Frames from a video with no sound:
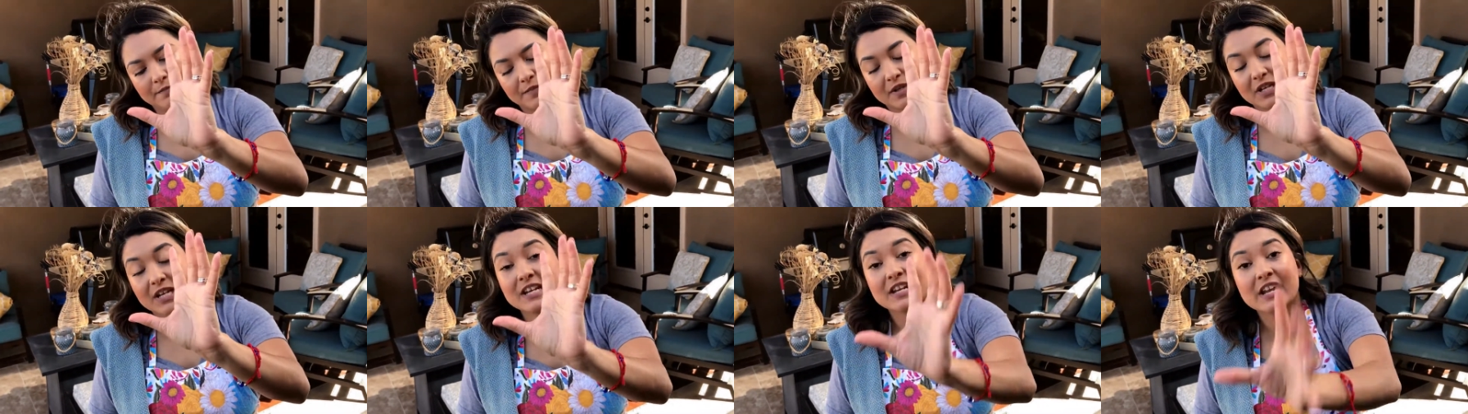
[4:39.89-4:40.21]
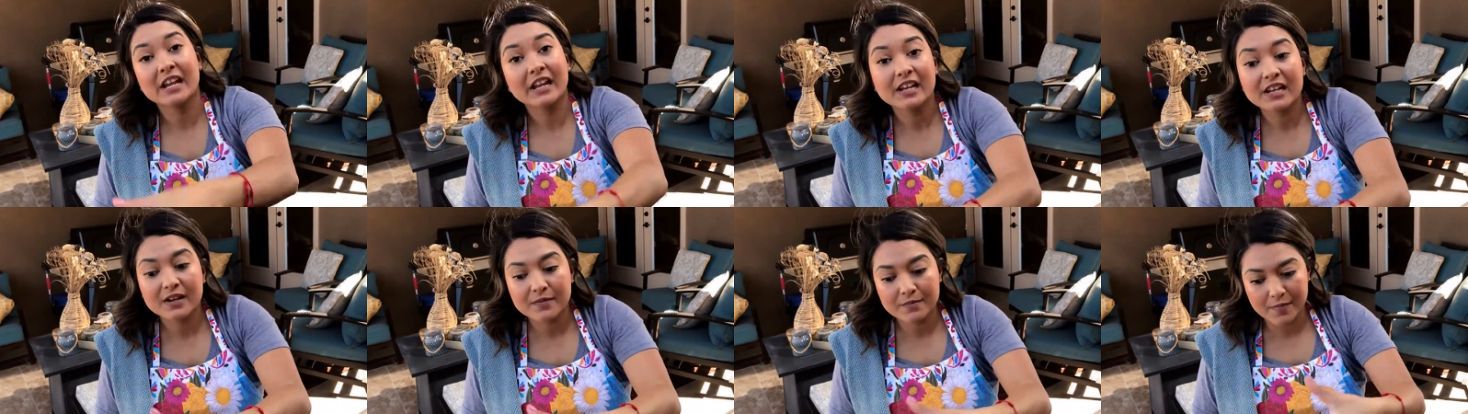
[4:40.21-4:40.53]

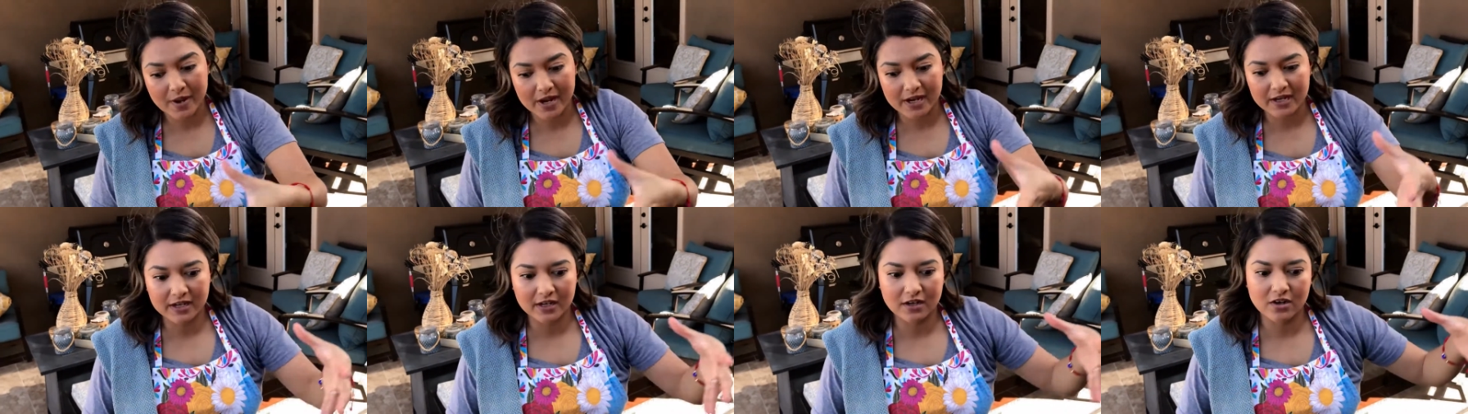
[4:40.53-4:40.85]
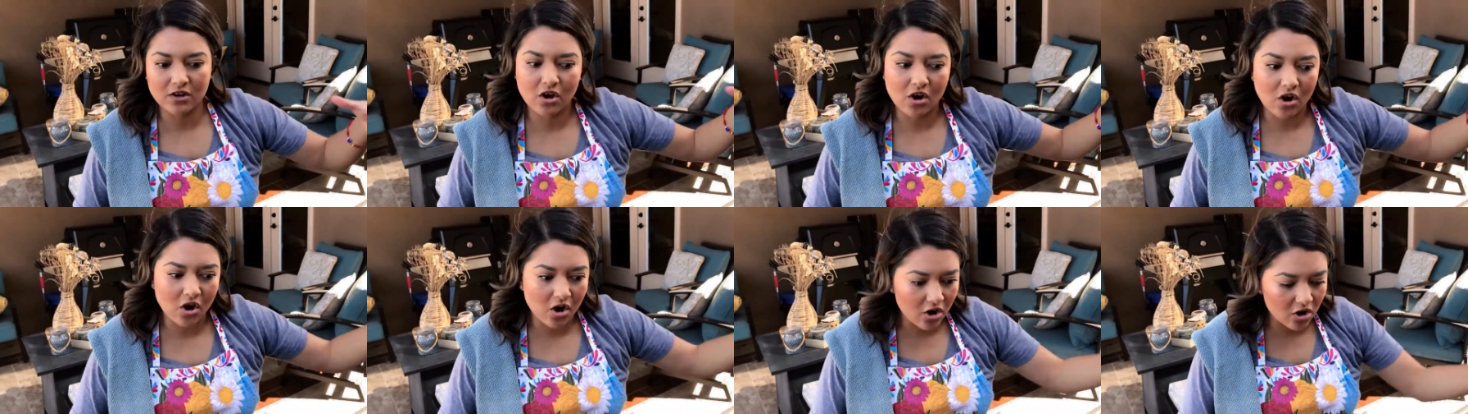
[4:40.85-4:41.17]
Canadian
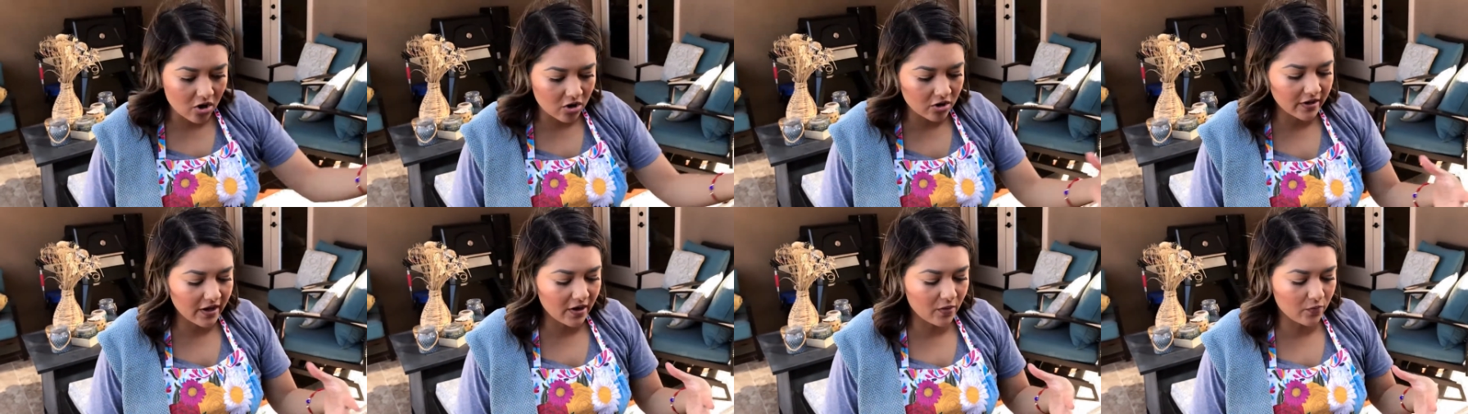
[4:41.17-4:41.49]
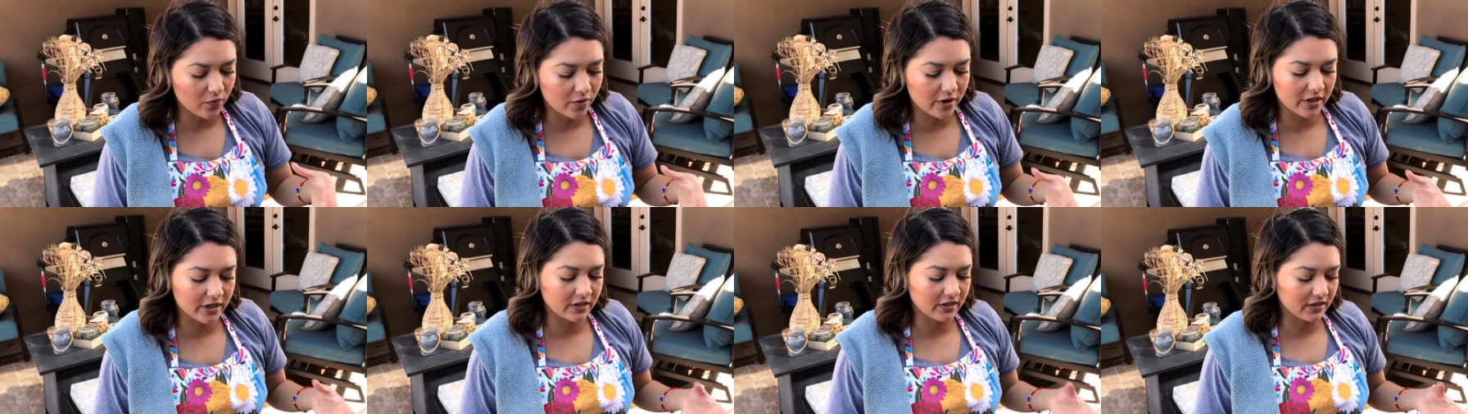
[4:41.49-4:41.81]
bacon all at
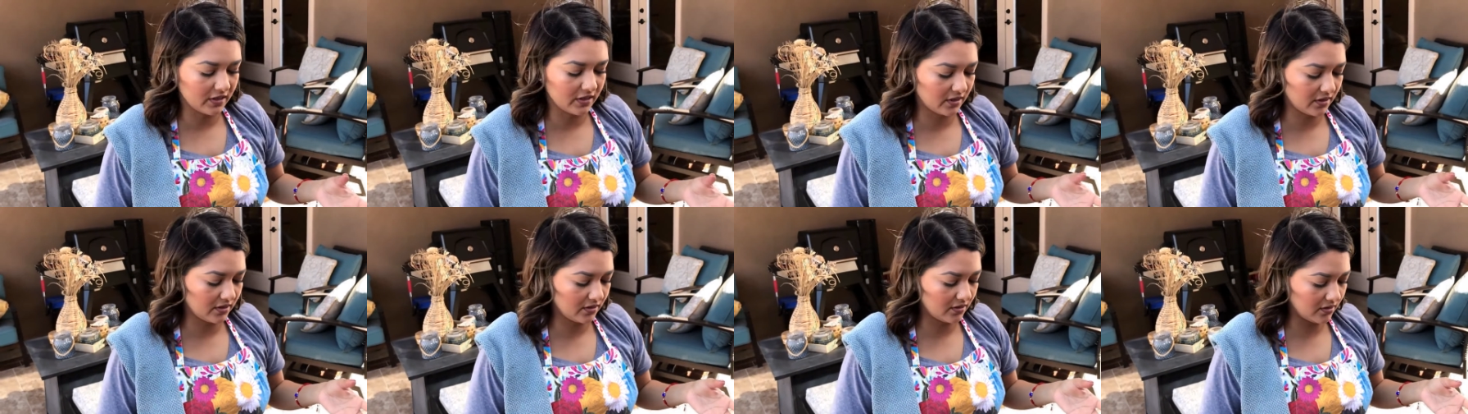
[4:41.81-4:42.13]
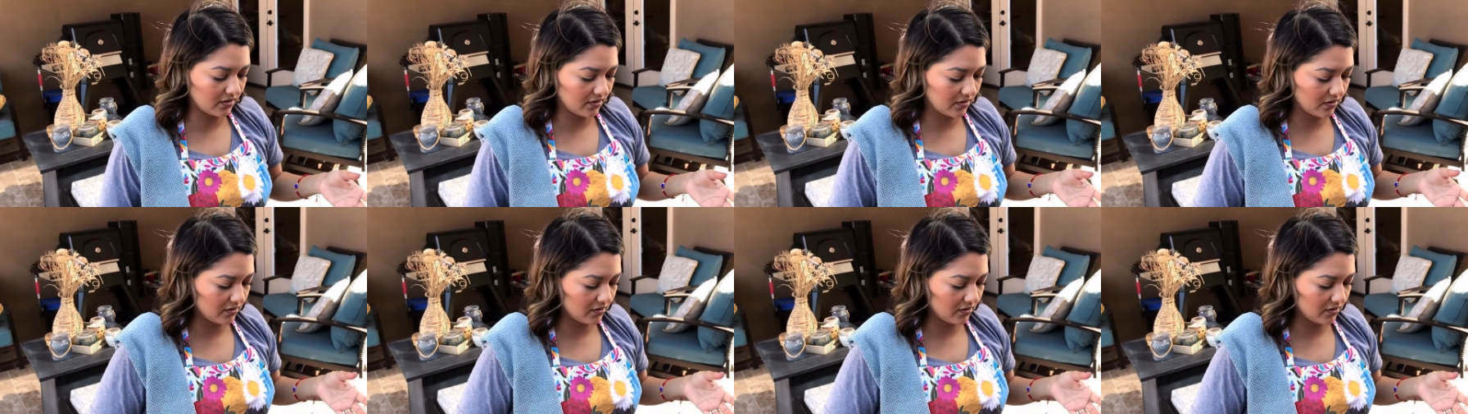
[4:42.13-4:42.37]
once.